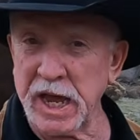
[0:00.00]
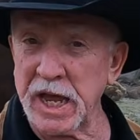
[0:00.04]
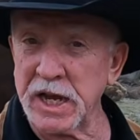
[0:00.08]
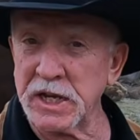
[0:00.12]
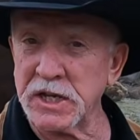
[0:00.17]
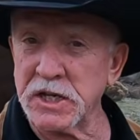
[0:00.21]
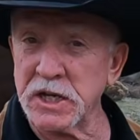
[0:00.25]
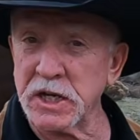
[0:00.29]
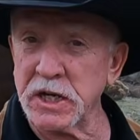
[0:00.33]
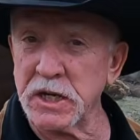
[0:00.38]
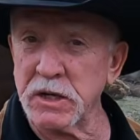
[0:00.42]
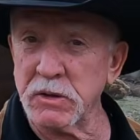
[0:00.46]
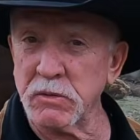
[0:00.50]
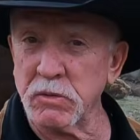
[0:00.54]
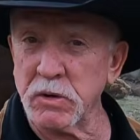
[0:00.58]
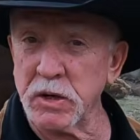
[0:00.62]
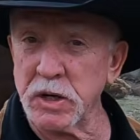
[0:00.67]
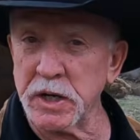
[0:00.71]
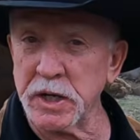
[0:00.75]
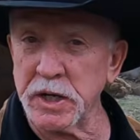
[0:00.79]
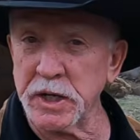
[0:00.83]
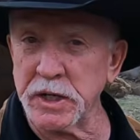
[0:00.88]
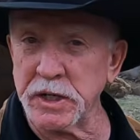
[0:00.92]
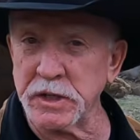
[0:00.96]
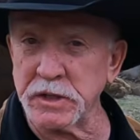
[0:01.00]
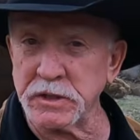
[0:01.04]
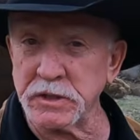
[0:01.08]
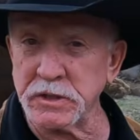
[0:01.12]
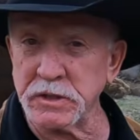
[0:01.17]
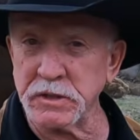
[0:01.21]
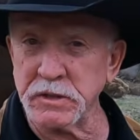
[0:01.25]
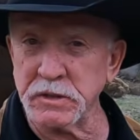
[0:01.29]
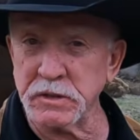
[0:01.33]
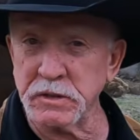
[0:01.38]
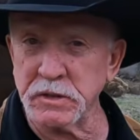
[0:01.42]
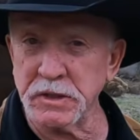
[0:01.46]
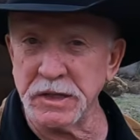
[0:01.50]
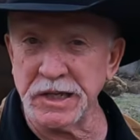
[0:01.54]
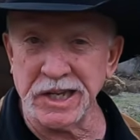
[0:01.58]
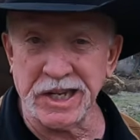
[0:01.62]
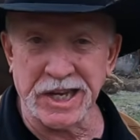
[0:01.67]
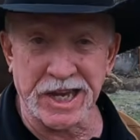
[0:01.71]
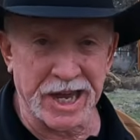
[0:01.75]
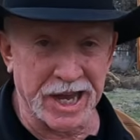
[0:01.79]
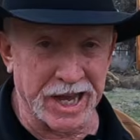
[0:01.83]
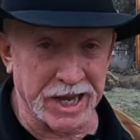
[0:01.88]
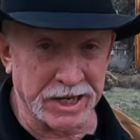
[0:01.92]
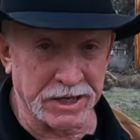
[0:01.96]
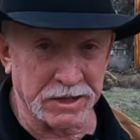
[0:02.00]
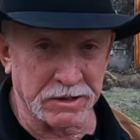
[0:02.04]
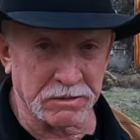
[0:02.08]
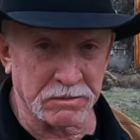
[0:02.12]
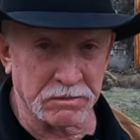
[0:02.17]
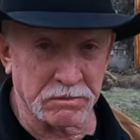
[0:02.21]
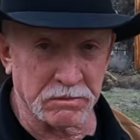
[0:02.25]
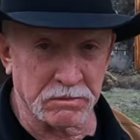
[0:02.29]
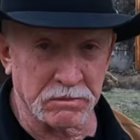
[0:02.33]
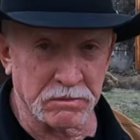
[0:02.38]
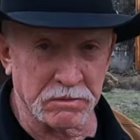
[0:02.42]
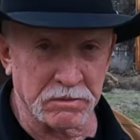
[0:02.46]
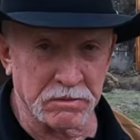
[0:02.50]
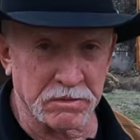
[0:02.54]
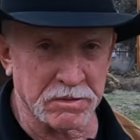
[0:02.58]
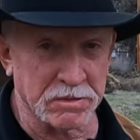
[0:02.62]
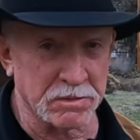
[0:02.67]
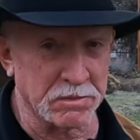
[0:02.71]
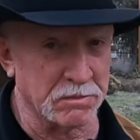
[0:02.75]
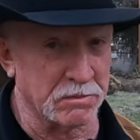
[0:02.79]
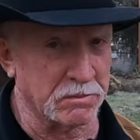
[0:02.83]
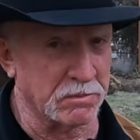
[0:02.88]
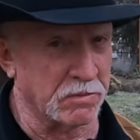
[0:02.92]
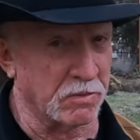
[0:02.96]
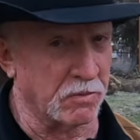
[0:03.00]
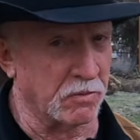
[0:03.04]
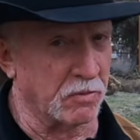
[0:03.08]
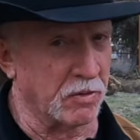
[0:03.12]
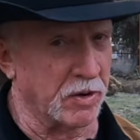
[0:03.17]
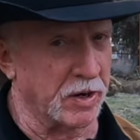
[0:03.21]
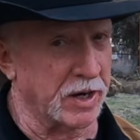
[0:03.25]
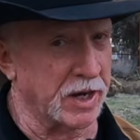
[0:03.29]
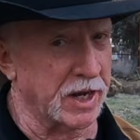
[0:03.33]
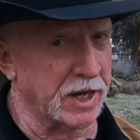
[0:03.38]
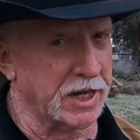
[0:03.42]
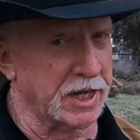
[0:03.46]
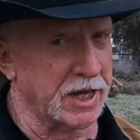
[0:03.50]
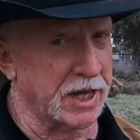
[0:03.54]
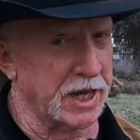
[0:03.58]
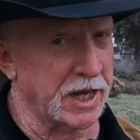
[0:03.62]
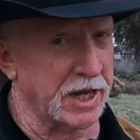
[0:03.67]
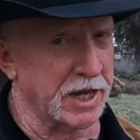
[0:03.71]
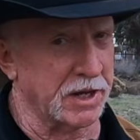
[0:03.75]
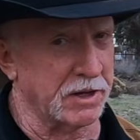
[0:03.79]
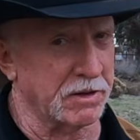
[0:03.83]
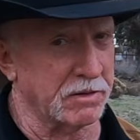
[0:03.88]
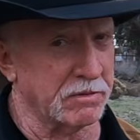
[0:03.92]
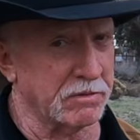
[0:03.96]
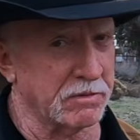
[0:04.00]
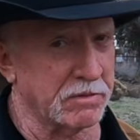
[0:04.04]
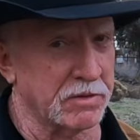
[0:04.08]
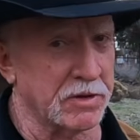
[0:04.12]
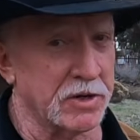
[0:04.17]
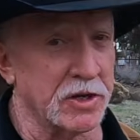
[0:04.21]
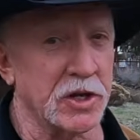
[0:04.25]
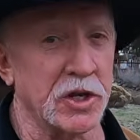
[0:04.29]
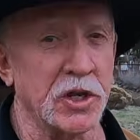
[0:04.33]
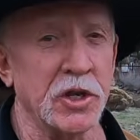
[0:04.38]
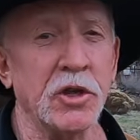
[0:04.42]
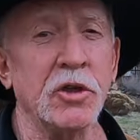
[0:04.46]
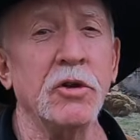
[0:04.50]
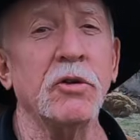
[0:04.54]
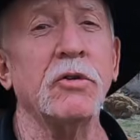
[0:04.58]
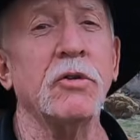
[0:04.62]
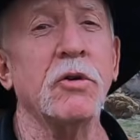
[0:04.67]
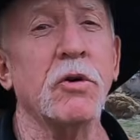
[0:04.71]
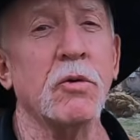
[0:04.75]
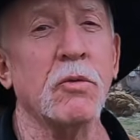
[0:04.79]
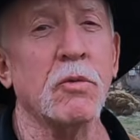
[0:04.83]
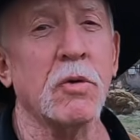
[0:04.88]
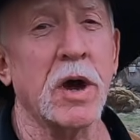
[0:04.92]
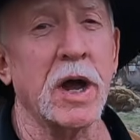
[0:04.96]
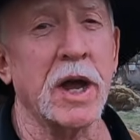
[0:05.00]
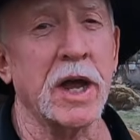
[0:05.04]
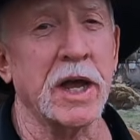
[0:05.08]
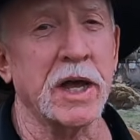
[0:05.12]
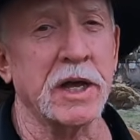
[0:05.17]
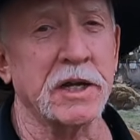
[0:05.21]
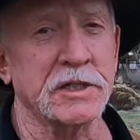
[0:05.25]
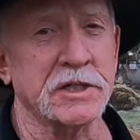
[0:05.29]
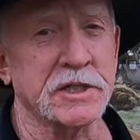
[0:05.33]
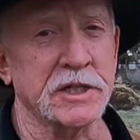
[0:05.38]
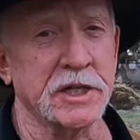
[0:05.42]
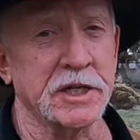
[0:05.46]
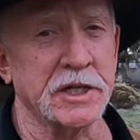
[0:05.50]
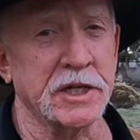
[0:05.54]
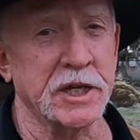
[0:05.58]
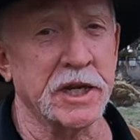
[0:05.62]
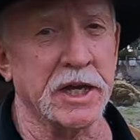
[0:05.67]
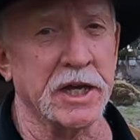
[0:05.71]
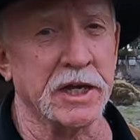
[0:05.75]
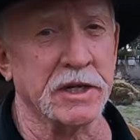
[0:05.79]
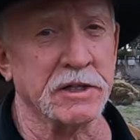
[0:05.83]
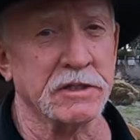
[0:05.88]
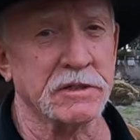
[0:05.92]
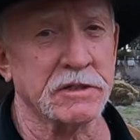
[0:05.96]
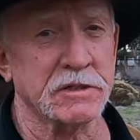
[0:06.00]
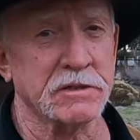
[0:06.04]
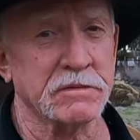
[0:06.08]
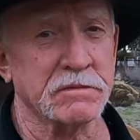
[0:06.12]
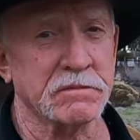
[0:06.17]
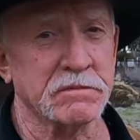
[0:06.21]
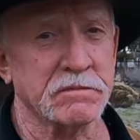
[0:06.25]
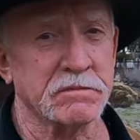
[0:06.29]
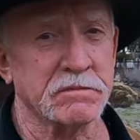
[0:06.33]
can't tell you what it is yet, but when I can, you'll know why I said yes.